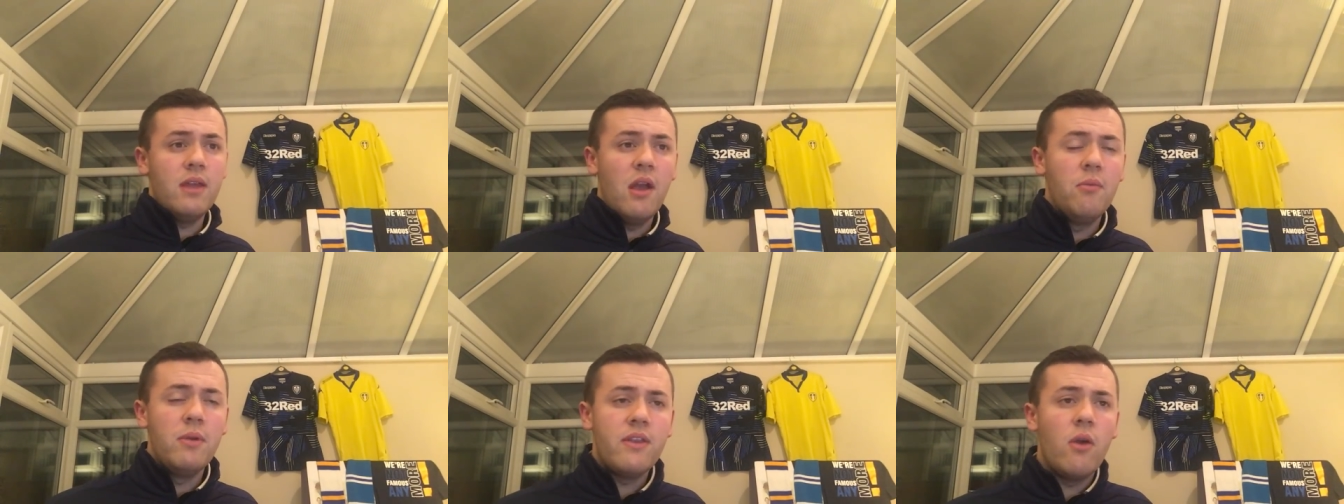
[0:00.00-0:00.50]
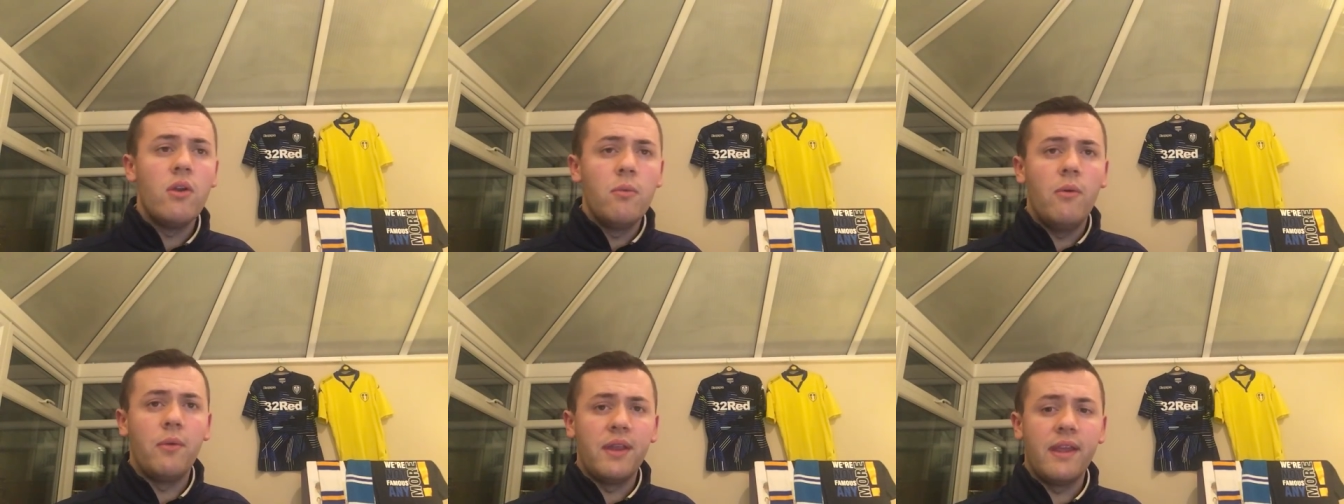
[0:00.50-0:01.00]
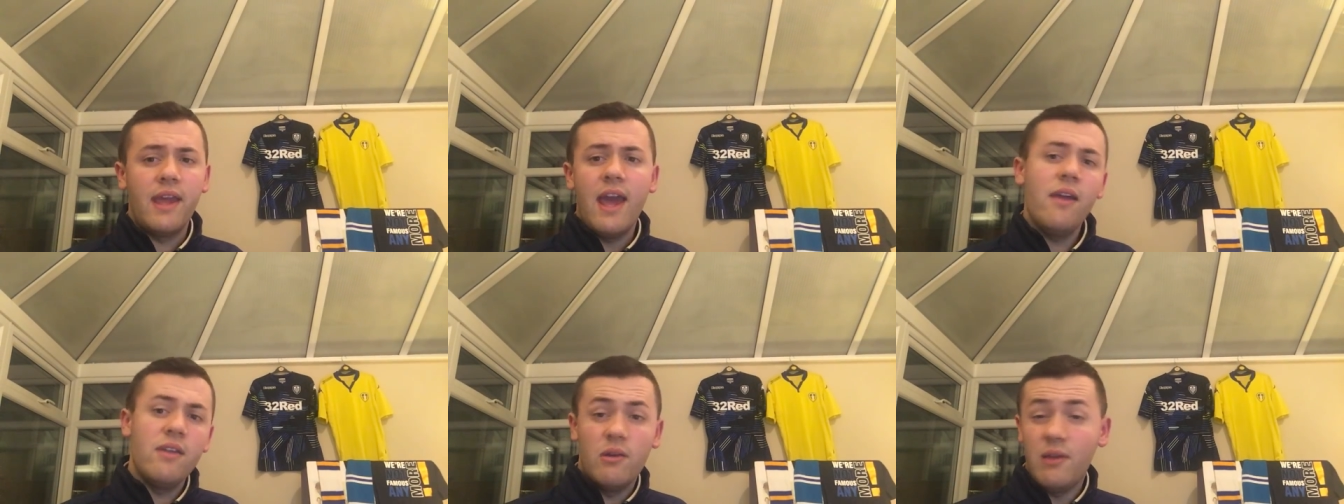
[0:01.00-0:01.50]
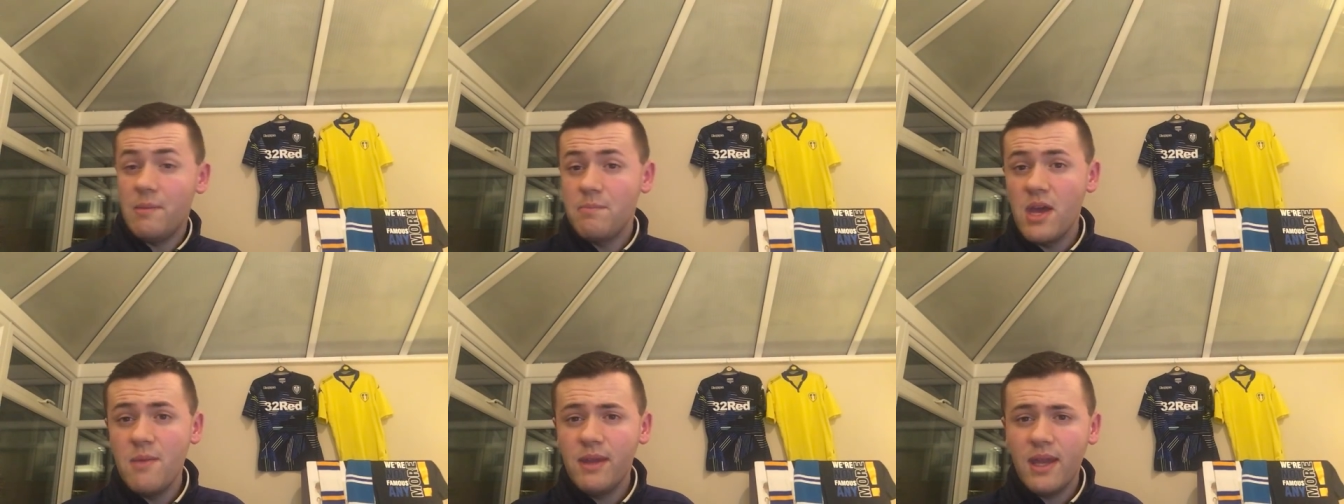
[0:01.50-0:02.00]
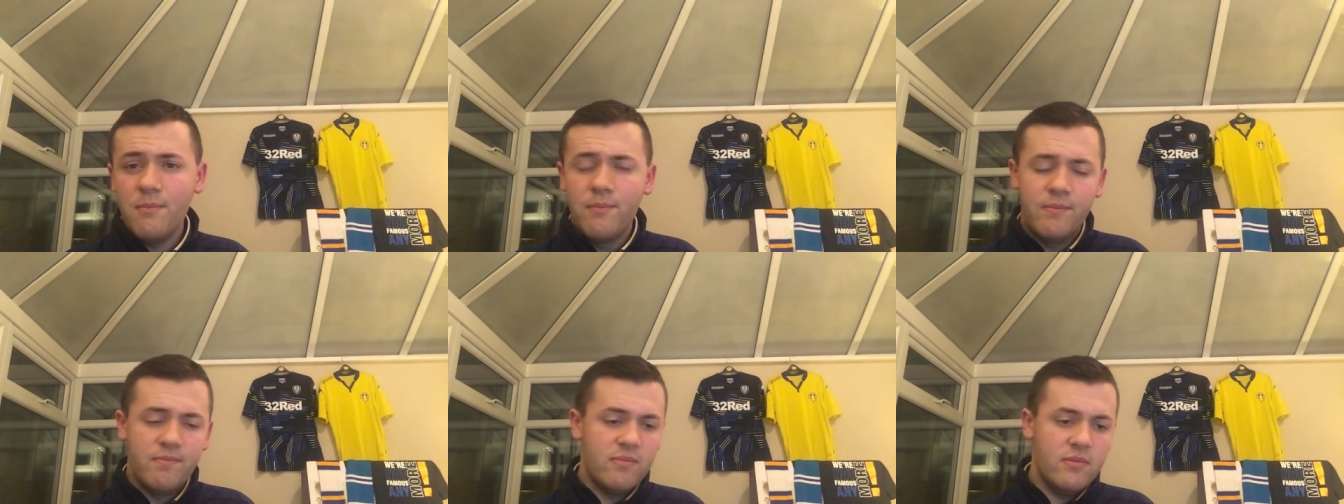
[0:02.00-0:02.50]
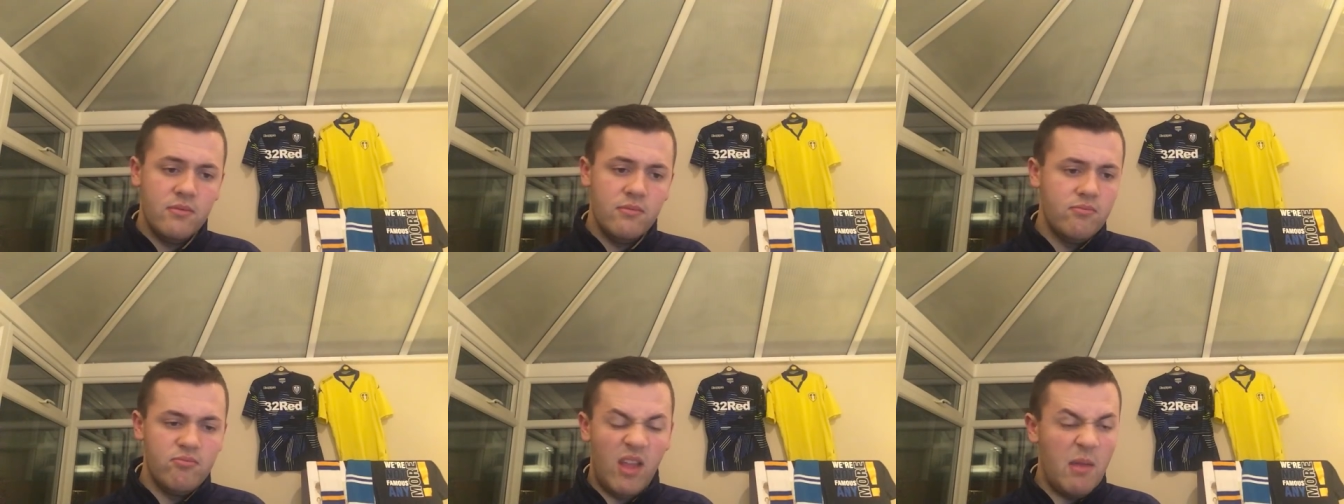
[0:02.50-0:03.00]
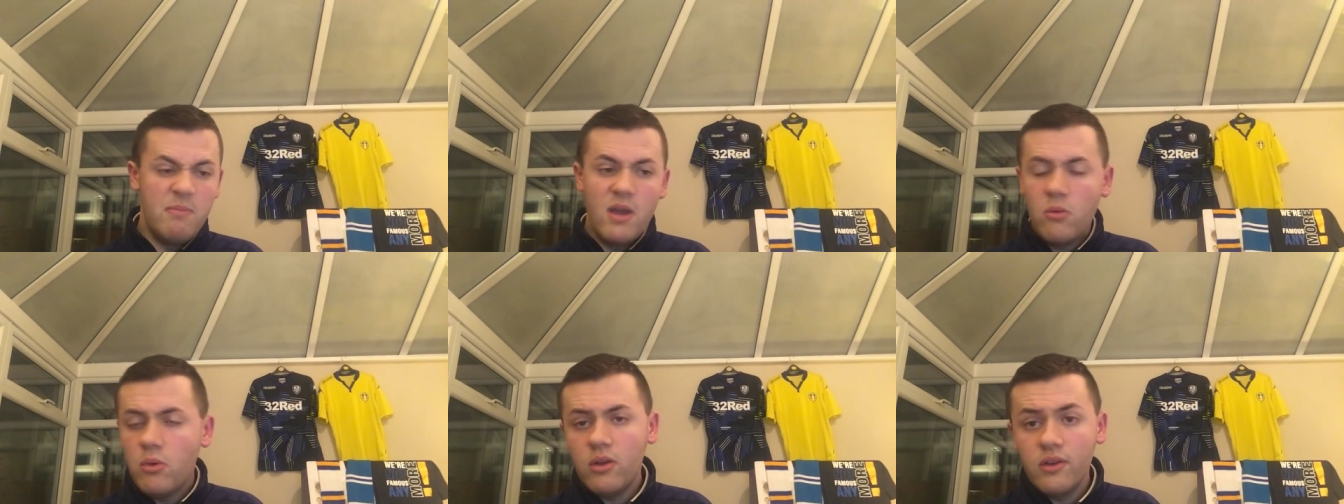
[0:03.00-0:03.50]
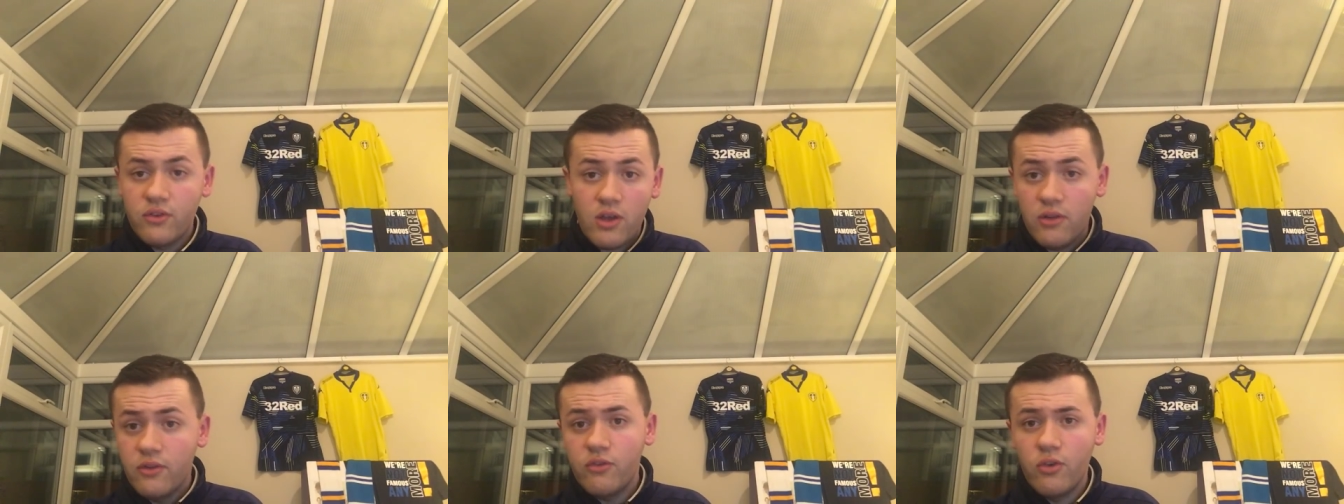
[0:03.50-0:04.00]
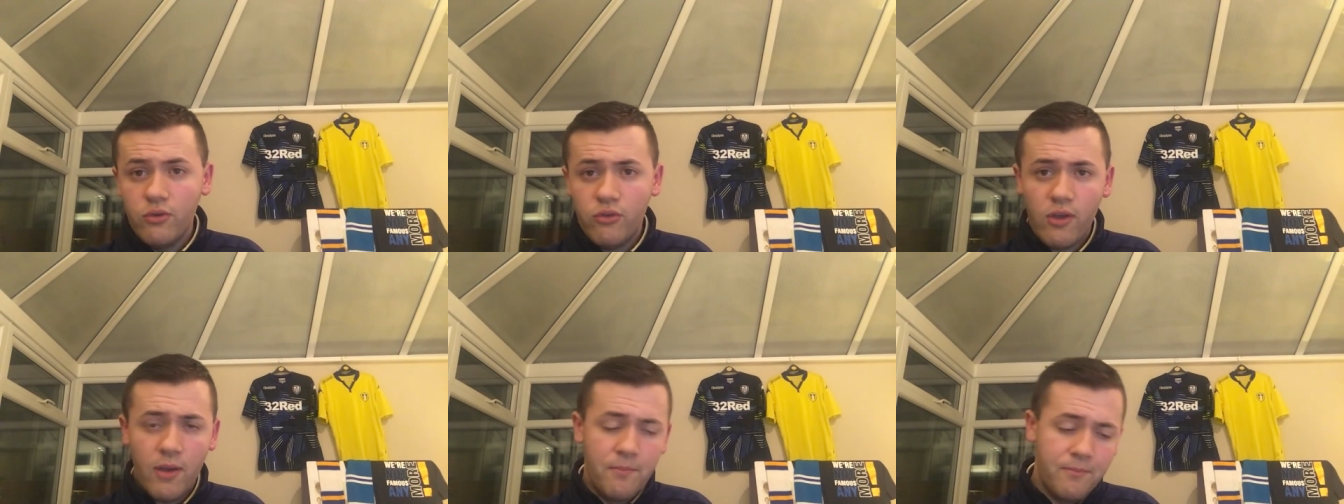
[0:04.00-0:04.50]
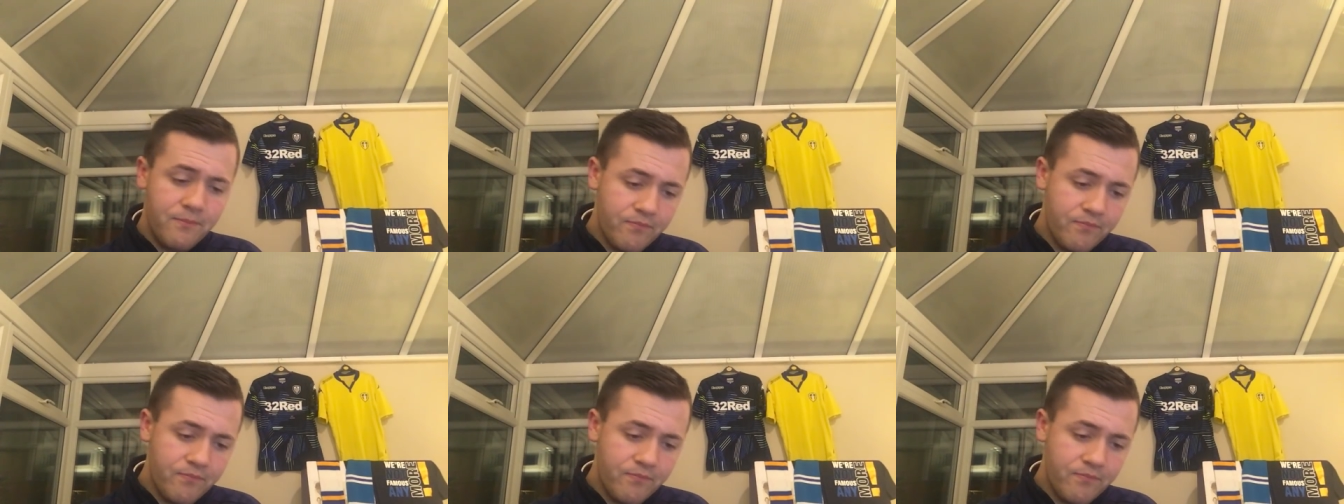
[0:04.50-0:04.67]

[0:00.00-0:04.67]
You know, we don't know what we're going to get. You know, like Birmingham, like Millwall, as Conor's touched on.